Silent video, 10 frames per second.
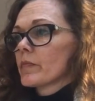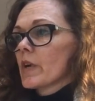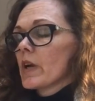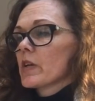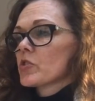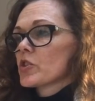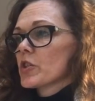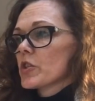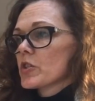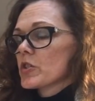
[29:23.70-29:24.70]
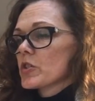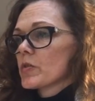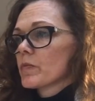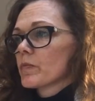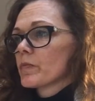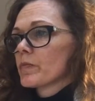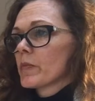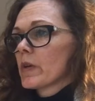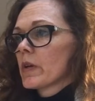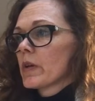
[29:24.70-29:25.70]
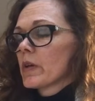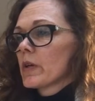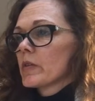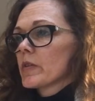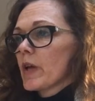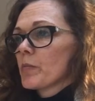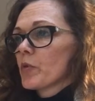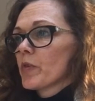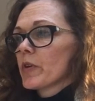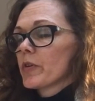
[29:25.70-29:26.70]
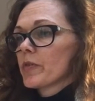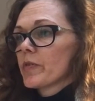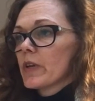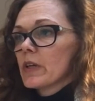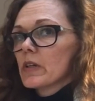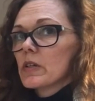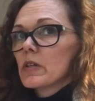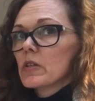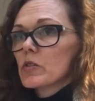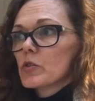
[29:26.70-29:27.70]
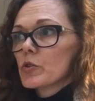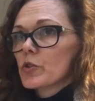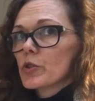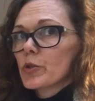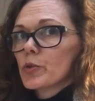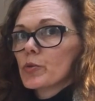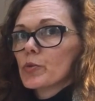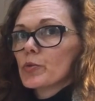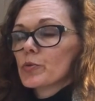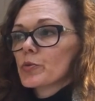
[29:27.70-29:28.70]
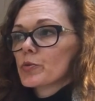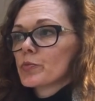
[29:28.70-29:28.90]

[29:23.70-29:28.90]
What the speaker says: and adjust. Start moving your fingers, your toes.